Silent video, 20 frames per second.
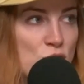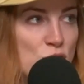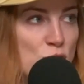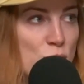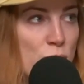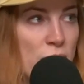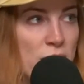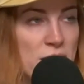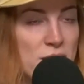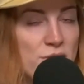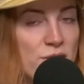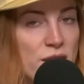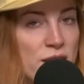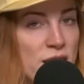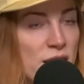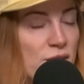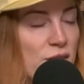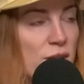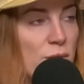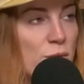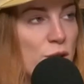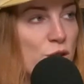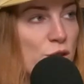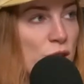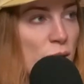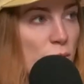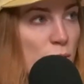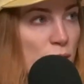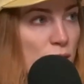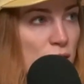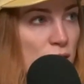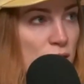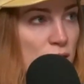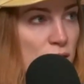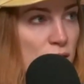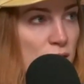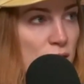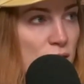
Do you mind if I give him your number?"